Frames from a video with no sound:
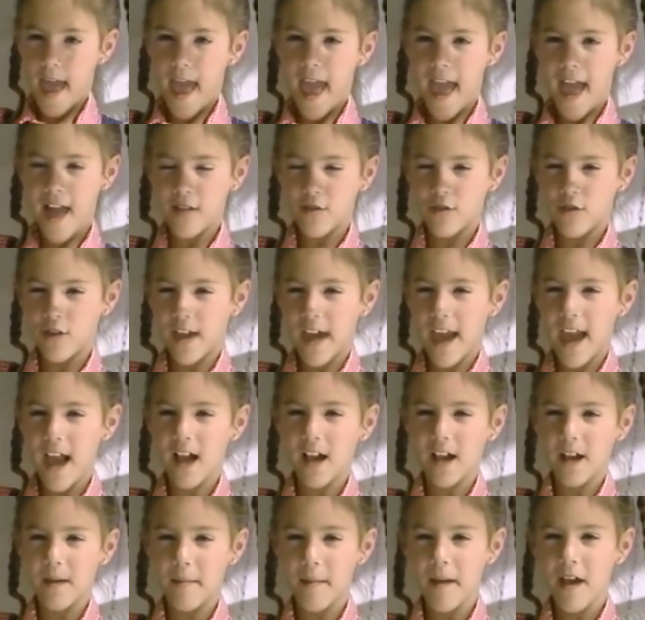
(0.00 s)
Maybe the
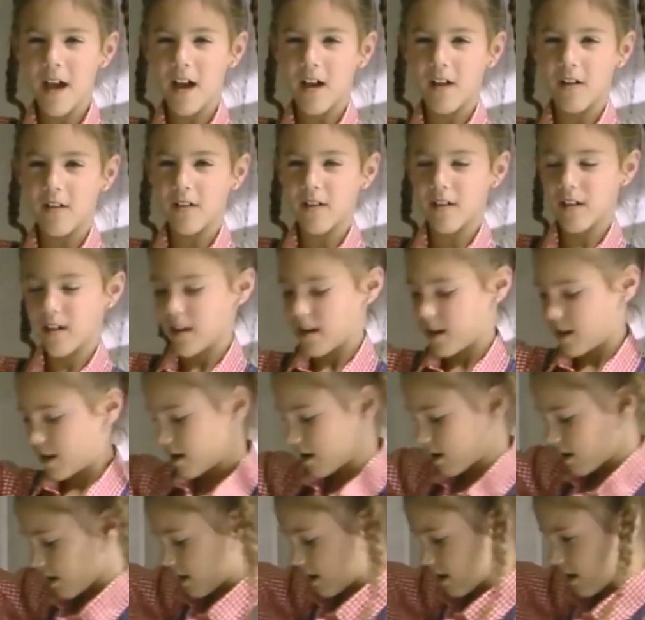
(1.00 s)
lesson isn't just in
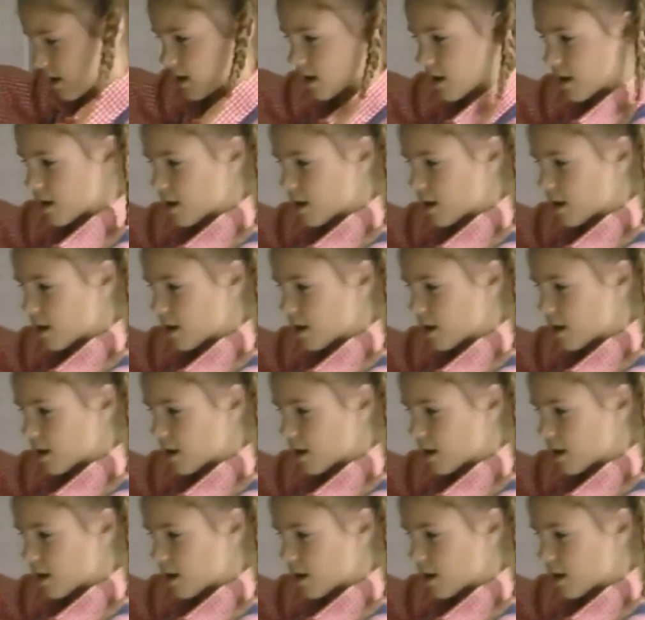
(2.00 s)
stranger danger,